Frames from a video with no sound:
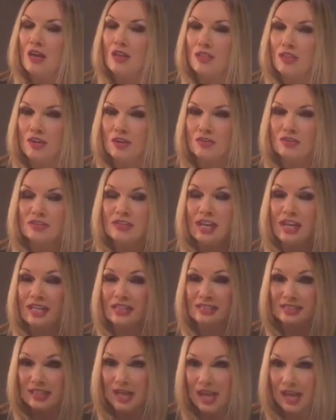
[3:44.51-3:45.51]
they're
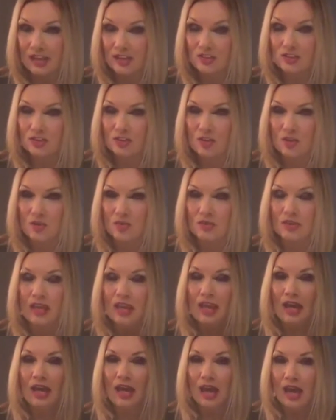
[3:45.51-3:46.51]
saying Taxstone
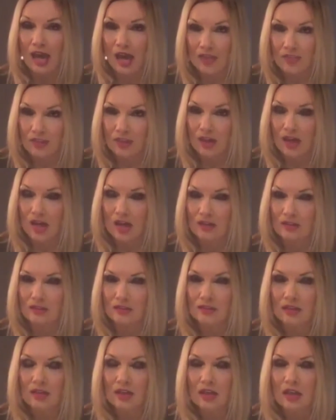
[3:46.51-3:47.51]
had the
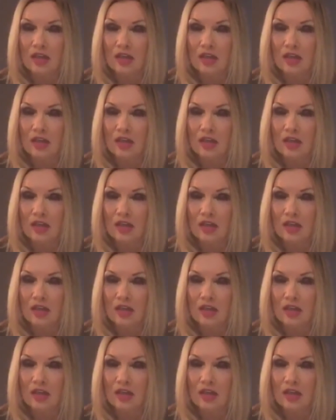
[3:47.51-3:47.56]
gun,